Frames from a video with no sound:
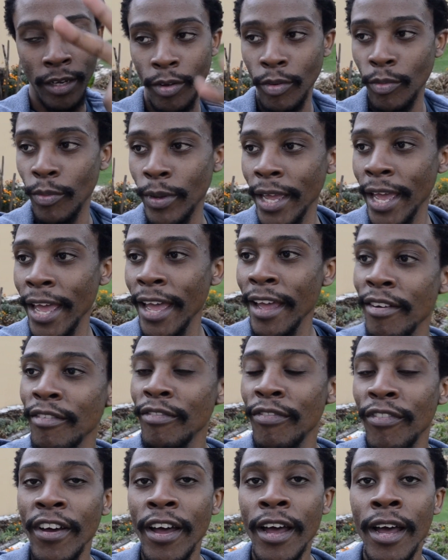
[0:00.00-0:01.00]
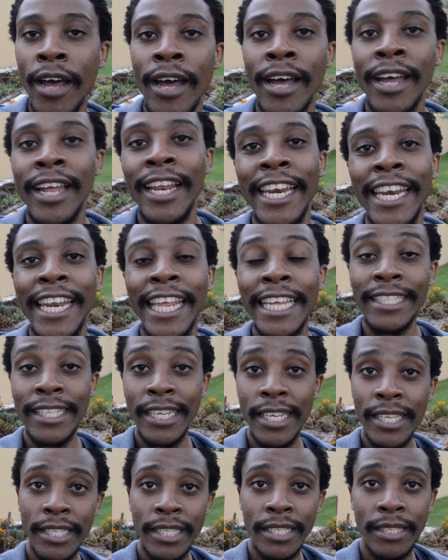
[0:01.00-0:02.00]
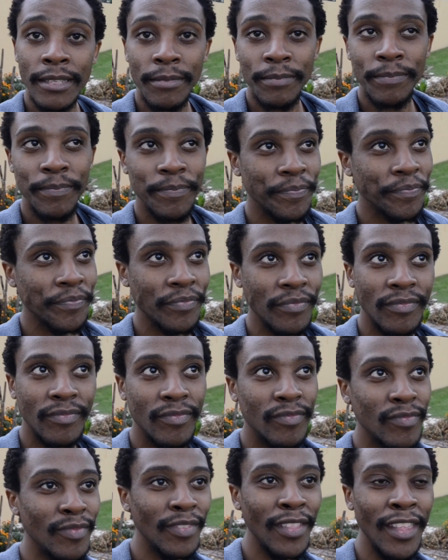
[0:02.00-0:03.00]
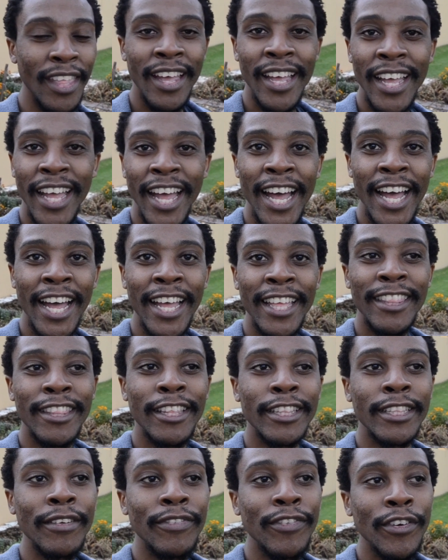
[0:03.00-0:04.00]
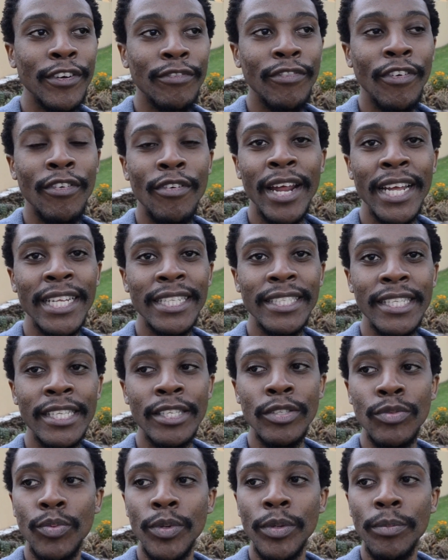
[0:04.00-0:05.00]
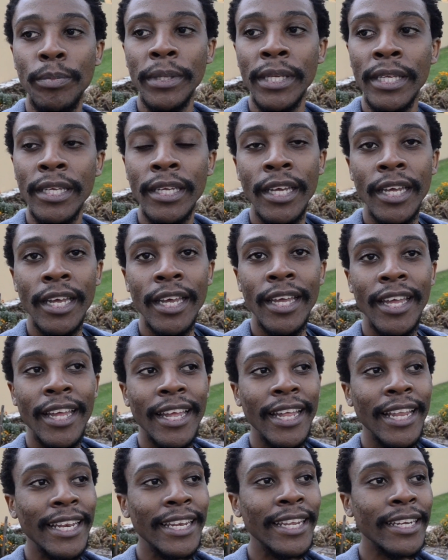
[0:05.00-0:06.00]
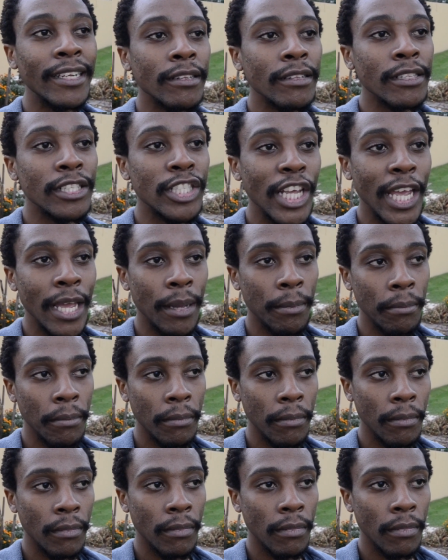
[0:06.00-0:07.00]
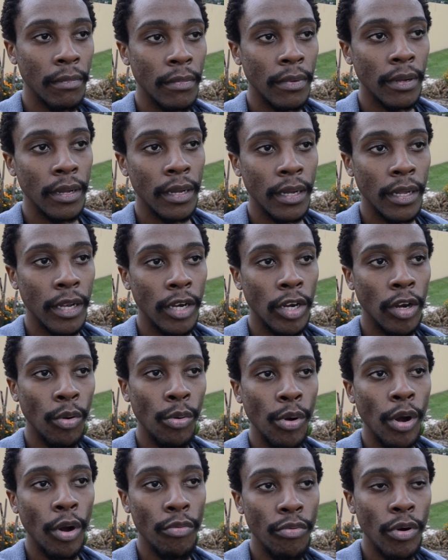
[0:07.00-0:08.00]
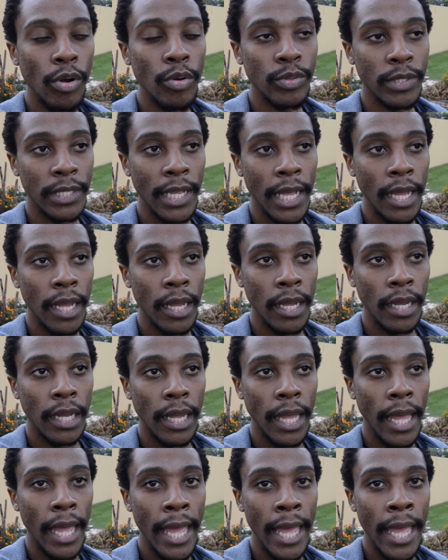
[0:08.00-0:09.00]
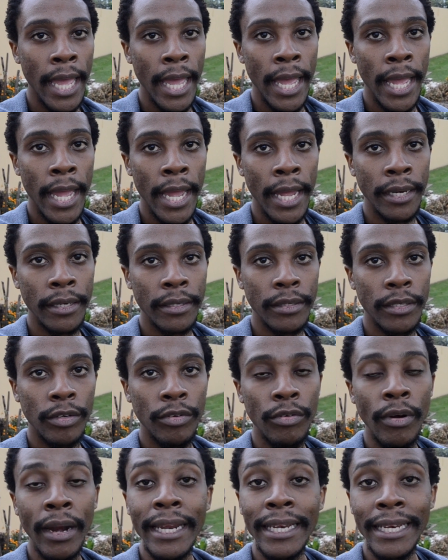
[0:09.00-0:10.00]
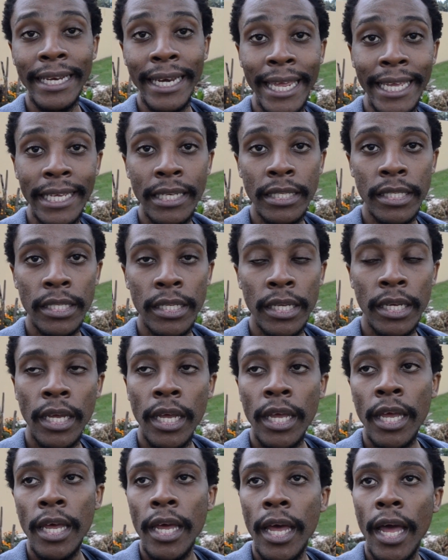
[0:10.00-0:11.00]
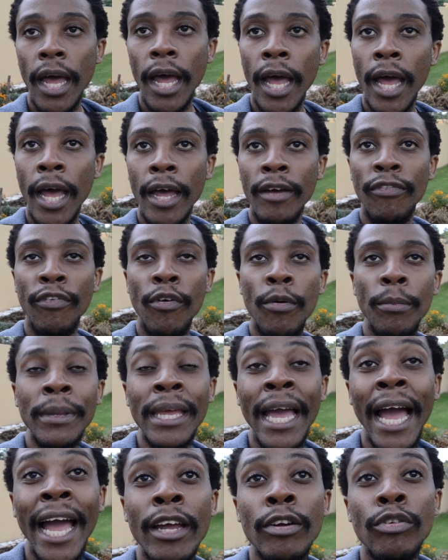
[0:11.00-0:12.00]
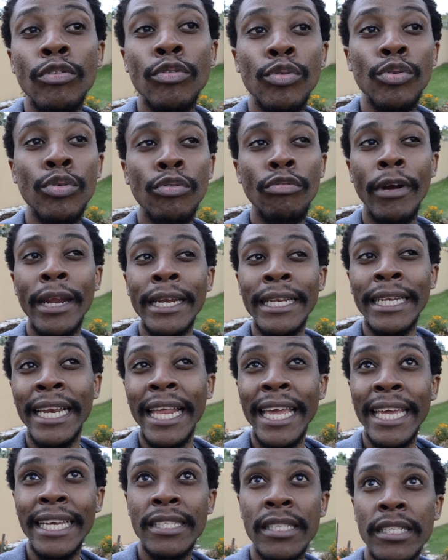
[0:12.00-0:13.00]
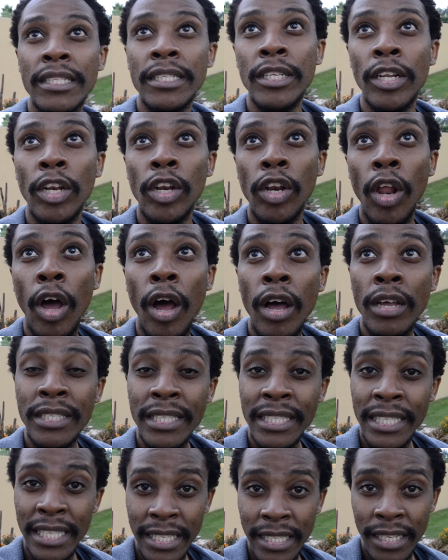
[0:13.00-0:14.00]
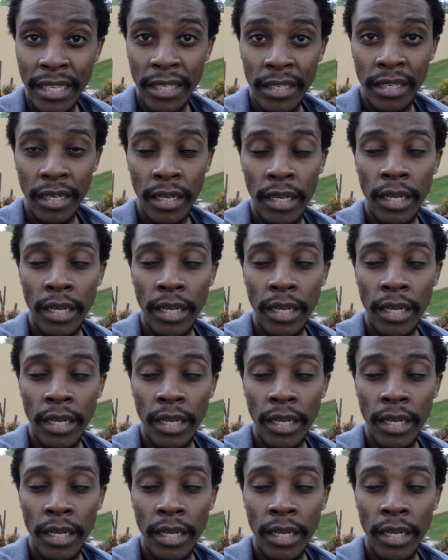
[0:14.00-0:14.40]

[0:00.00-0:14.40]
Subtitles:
we have lettuce. The different varieties would be Little Gem, Lola Rosa, and Great Lakes. For me, I grew Great Lakes last season,